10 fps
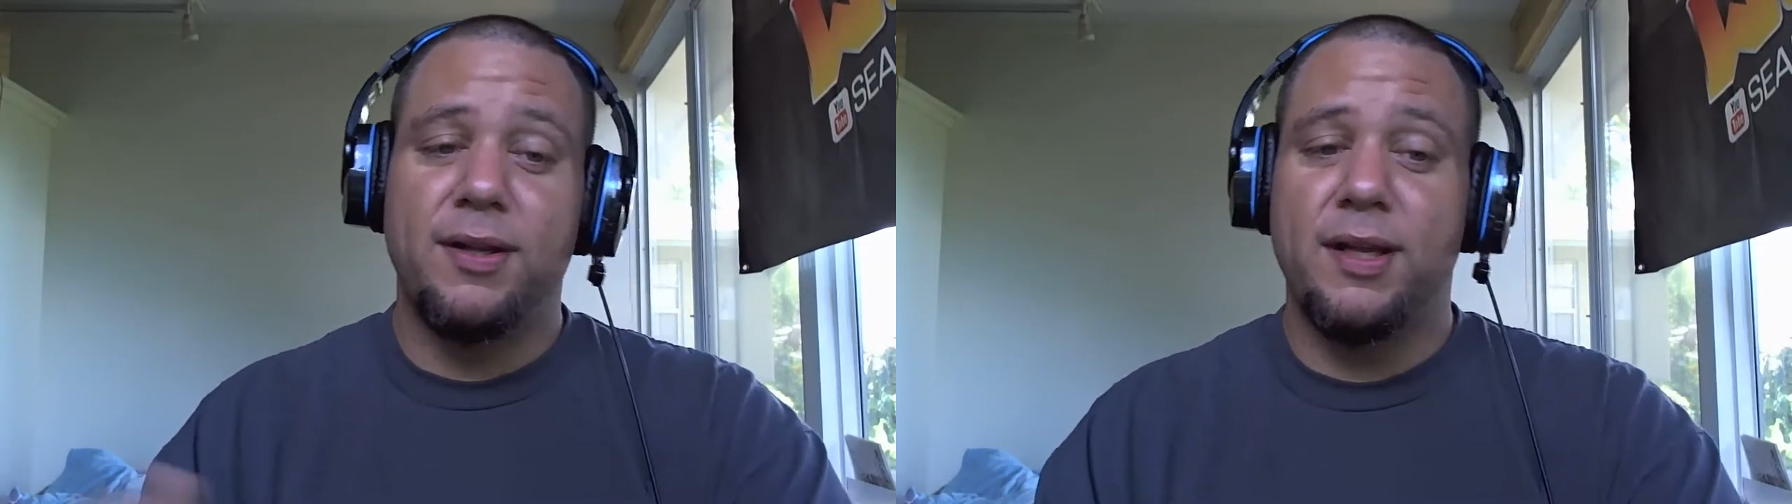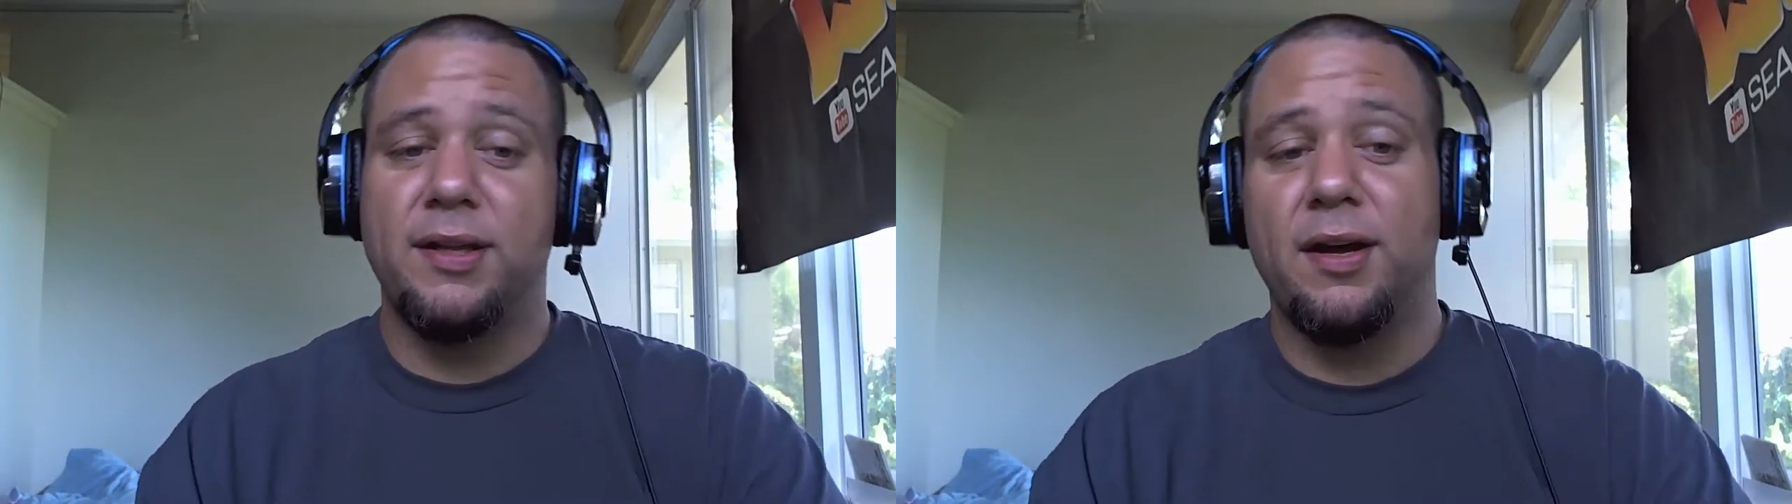
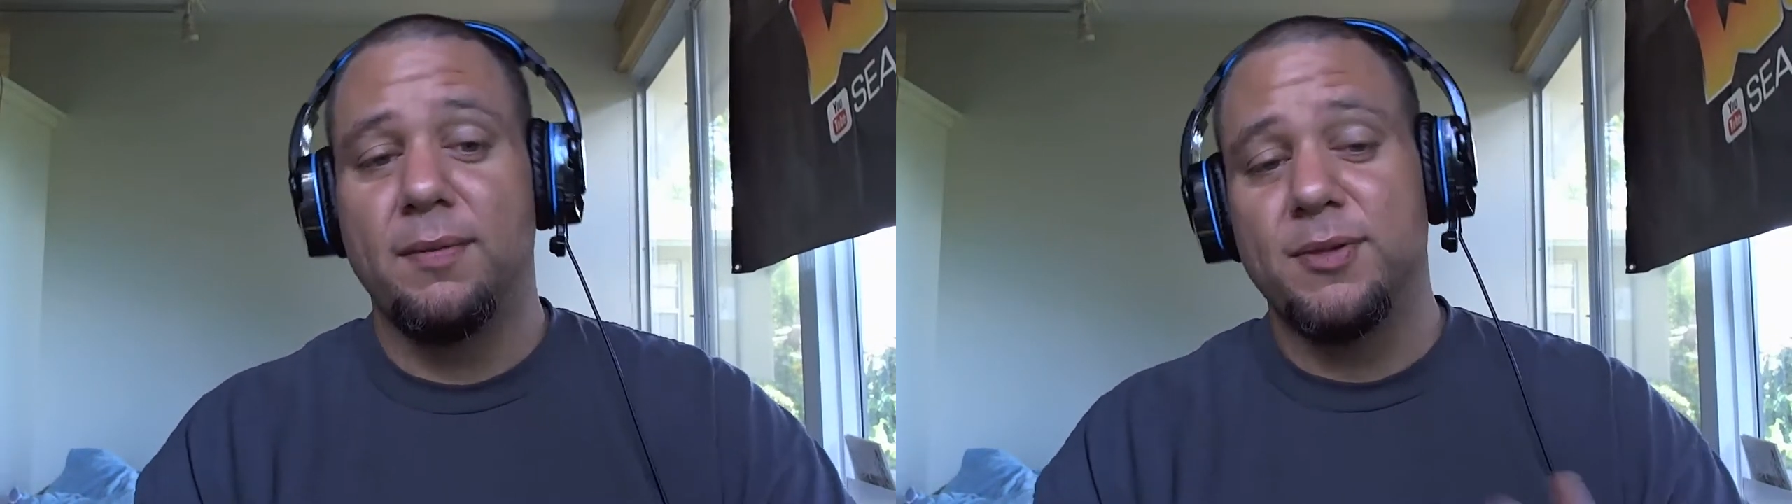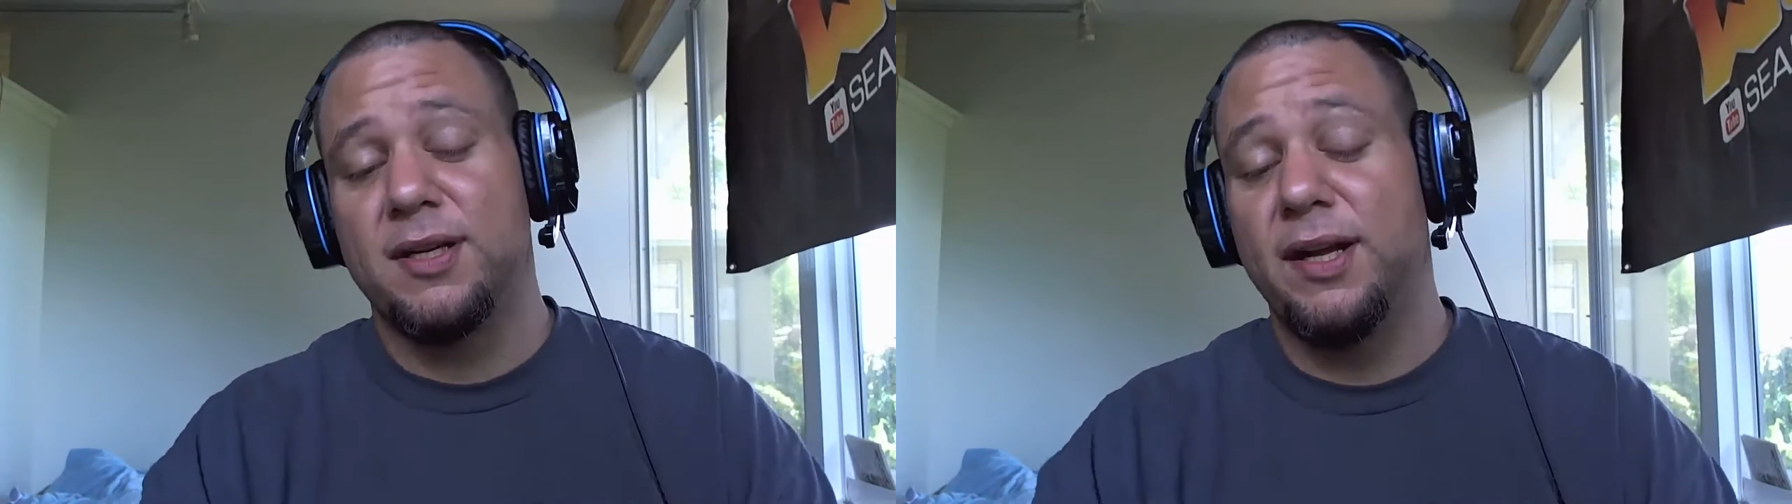And then
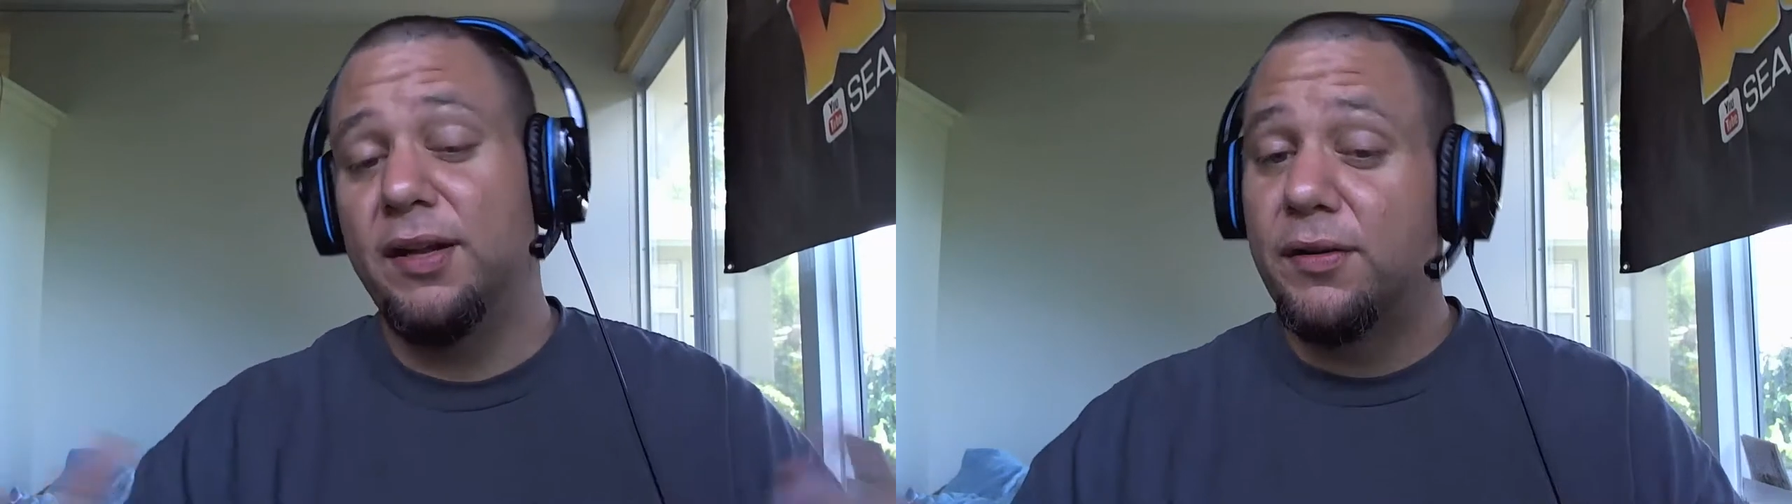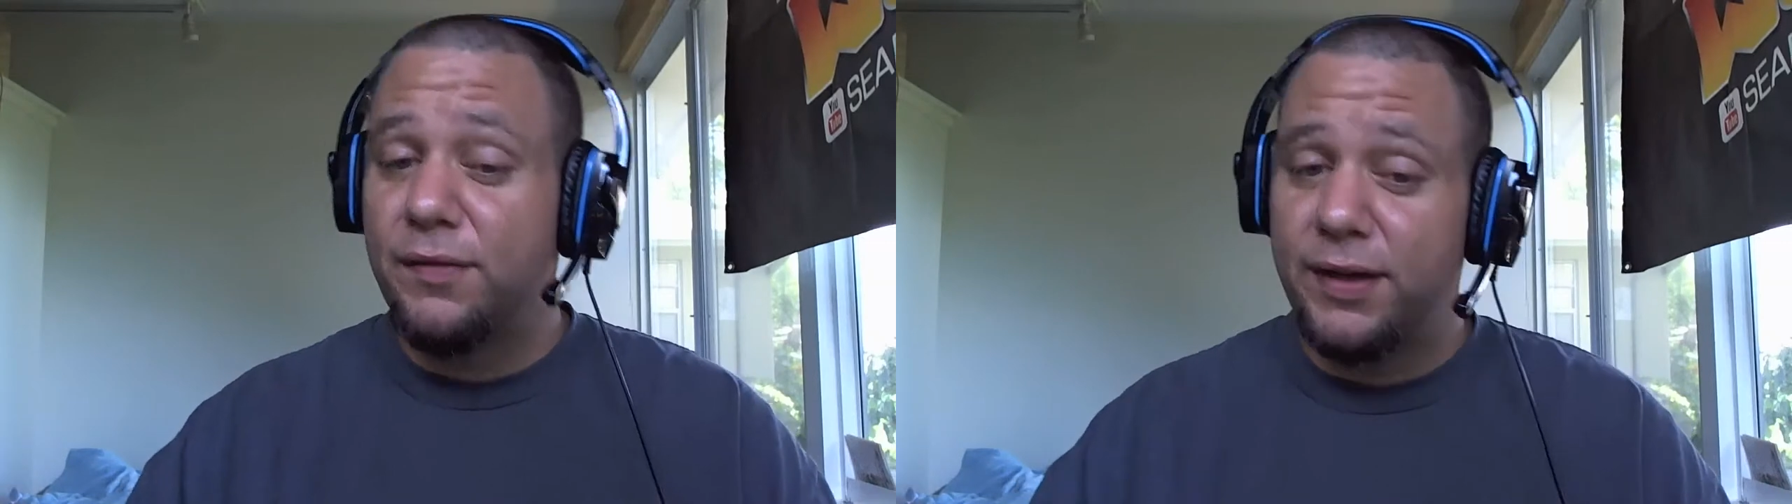the and
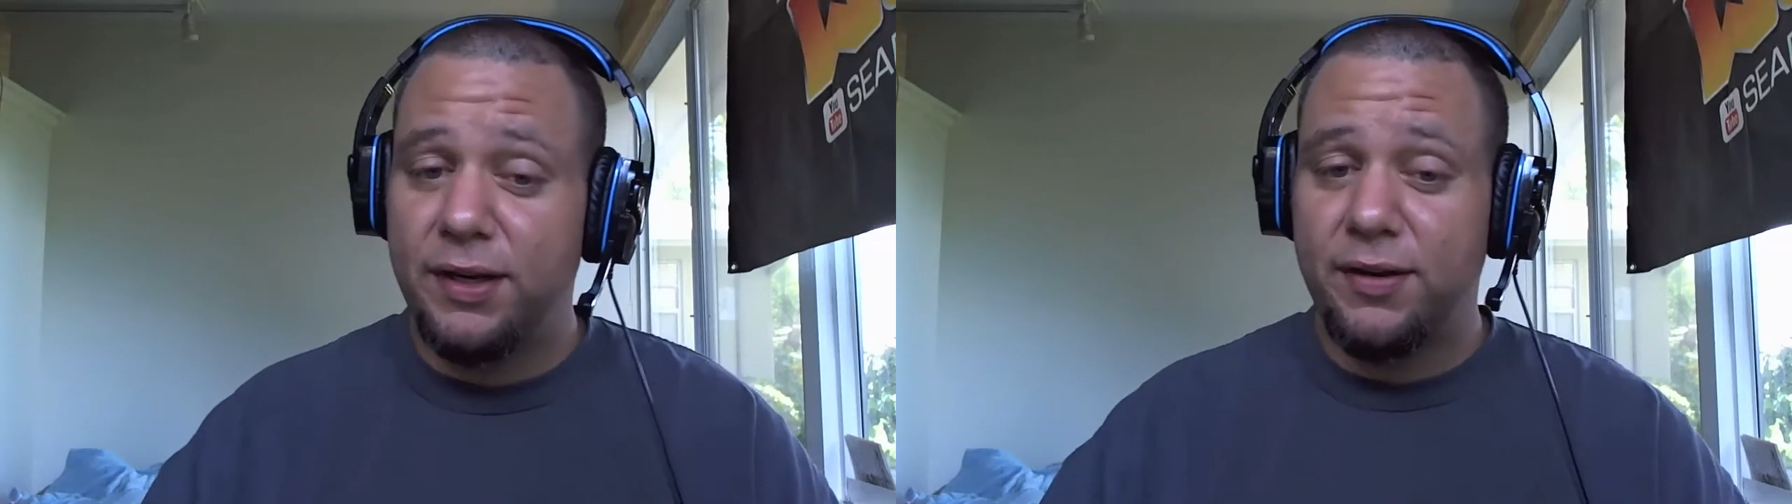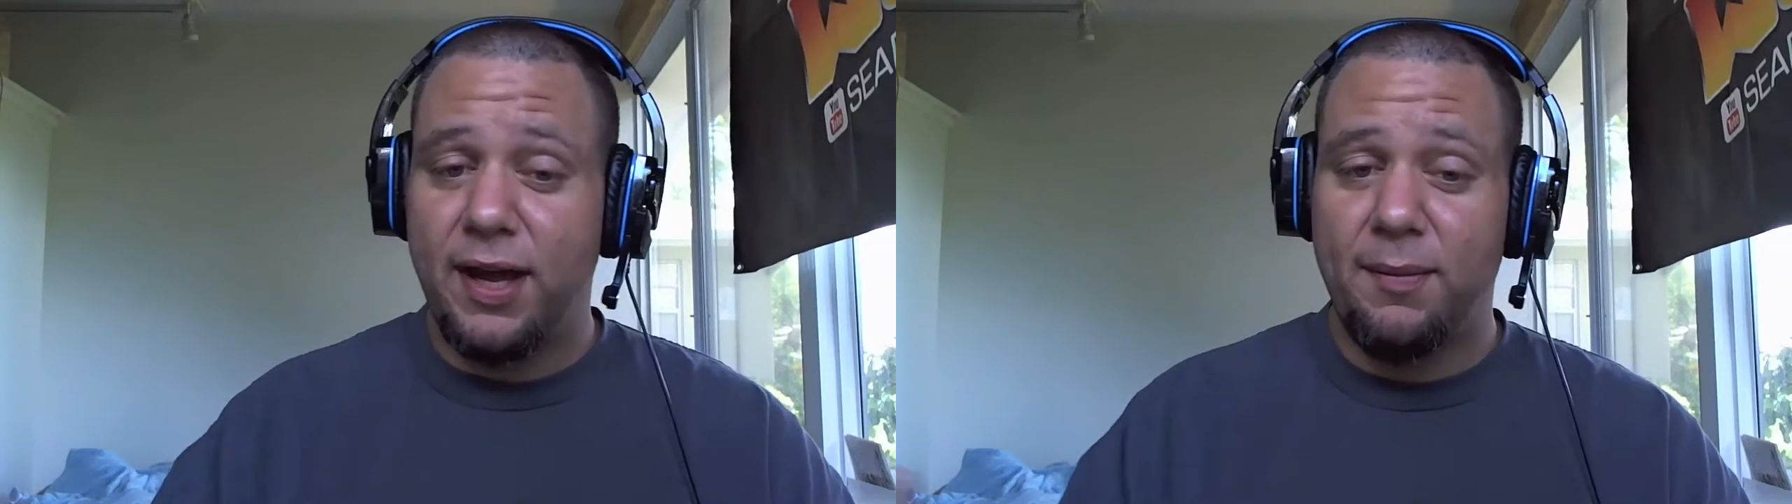Hitler
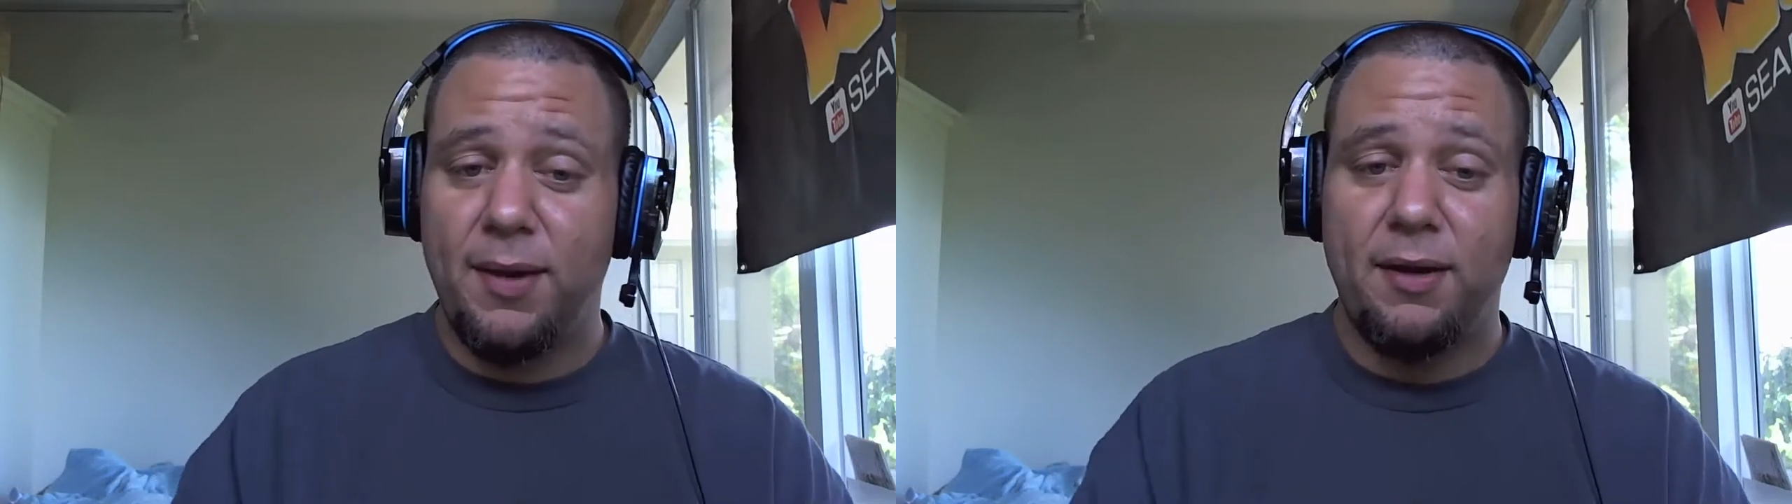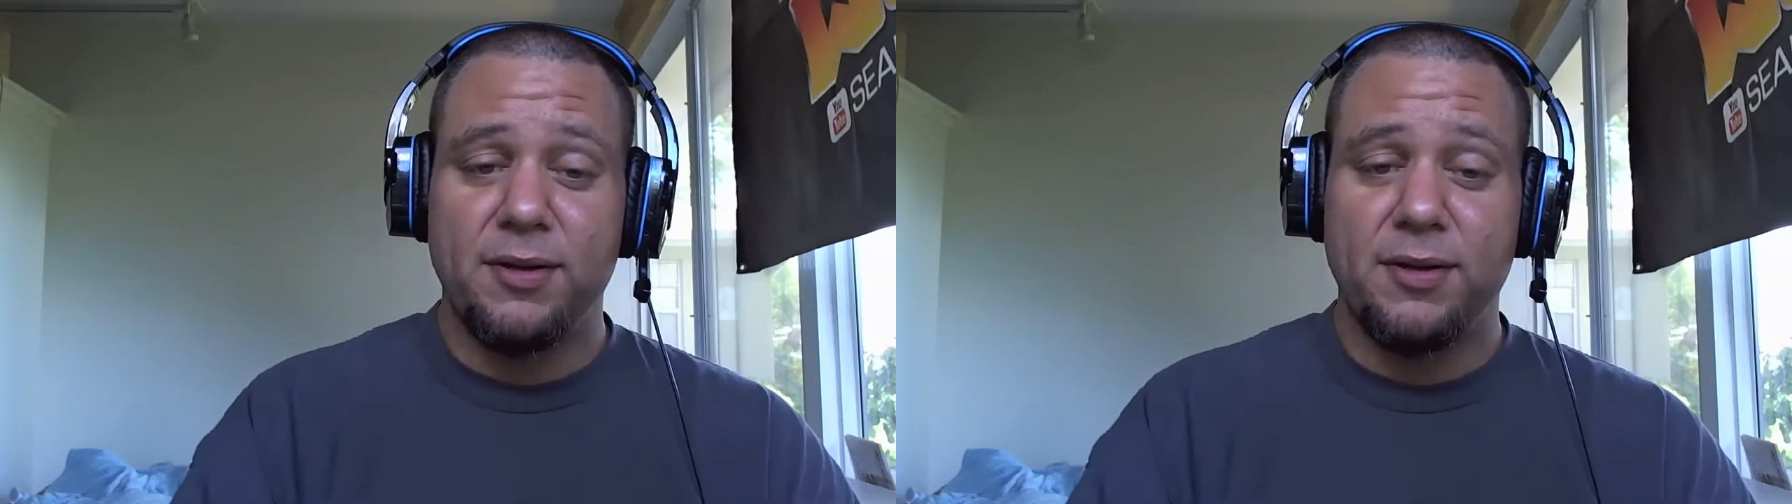video came out,